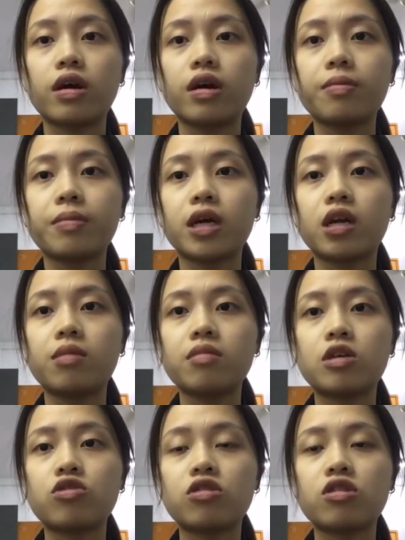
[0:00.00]
Hi, my name
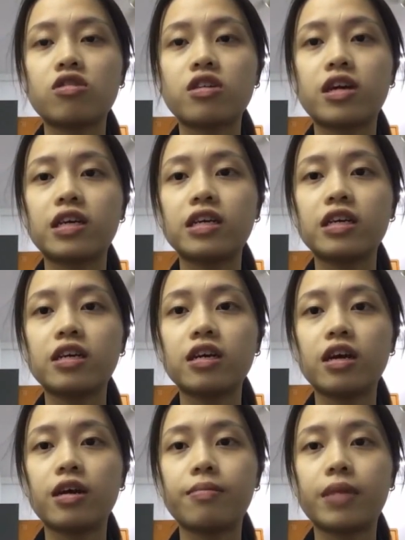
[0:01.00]
is
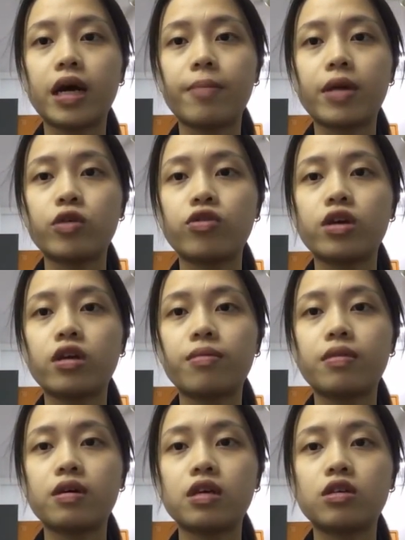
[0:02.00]
CHENG and my matric
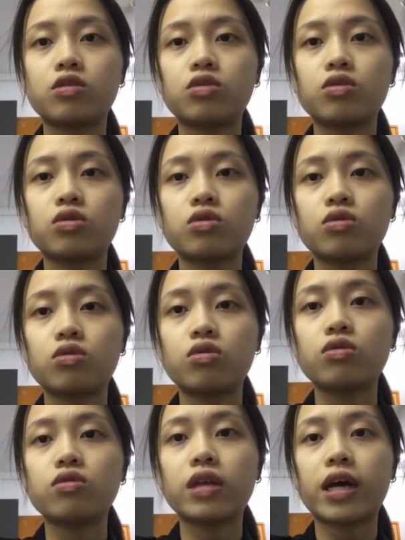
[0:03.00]
number is
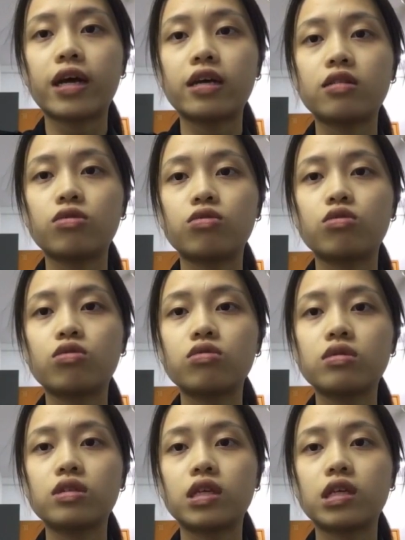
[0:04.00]

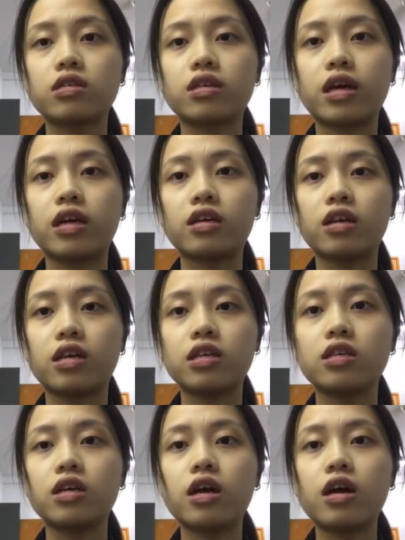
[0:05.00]

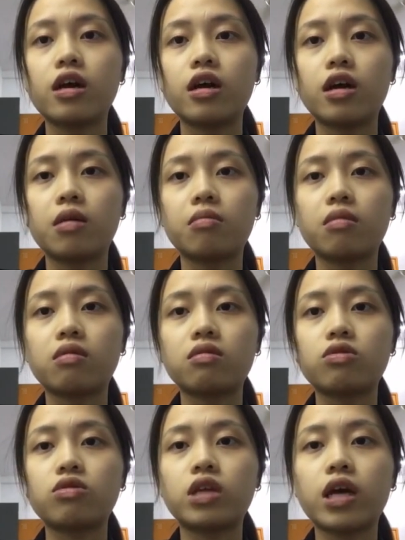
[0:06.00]
2926888, and
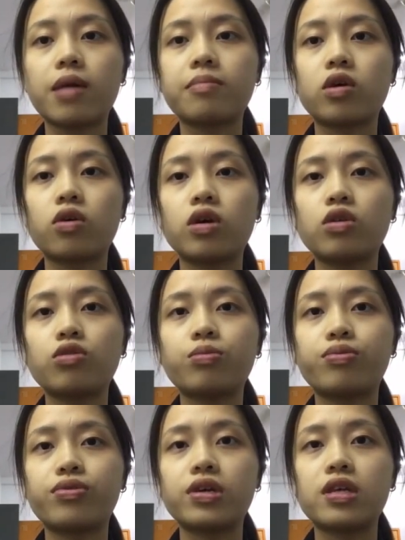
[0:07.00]
today I'm going to
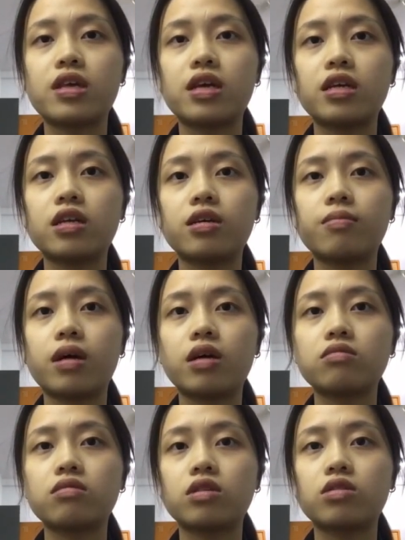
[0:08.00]
present
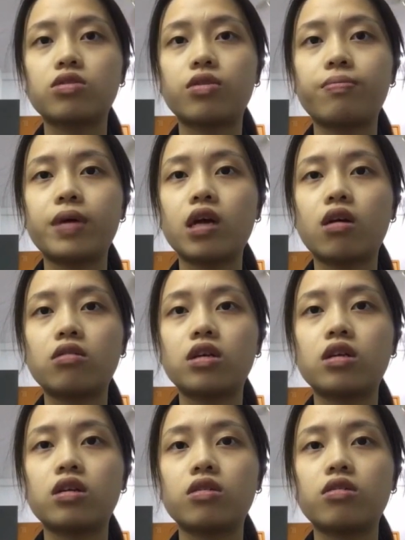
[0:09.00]
about the topic
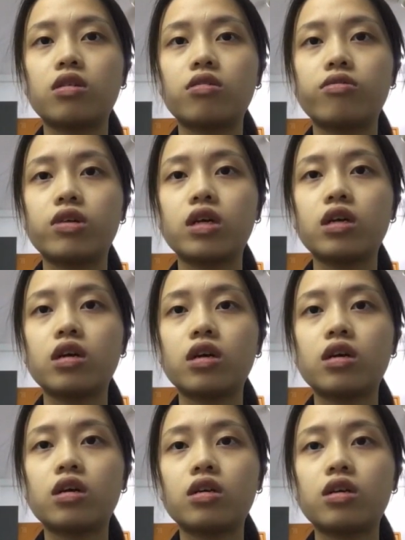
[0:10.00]
ordinary
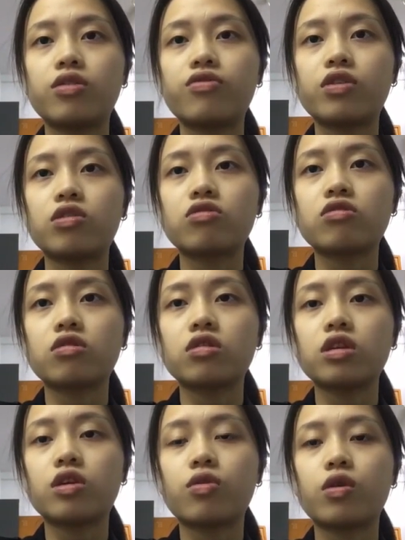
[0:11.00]
differential
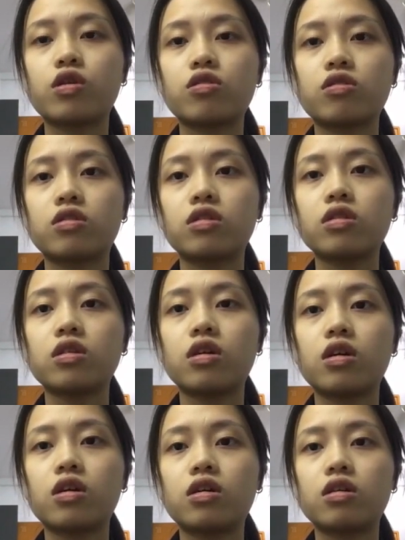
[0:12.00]
equation
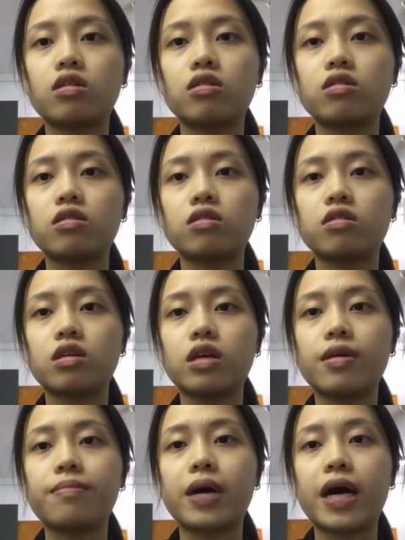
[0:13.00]

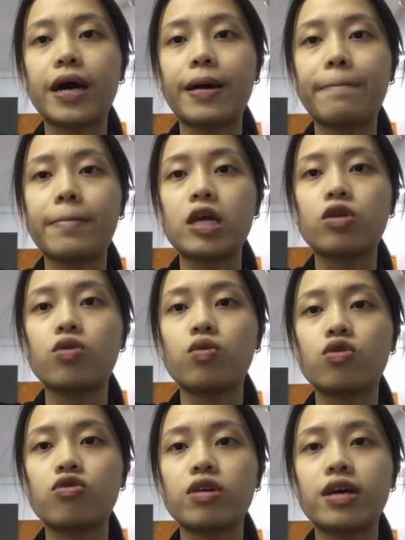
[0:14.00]
in my
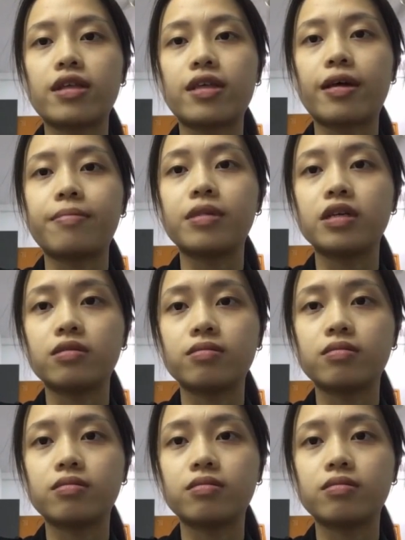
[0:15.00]
individual assignment.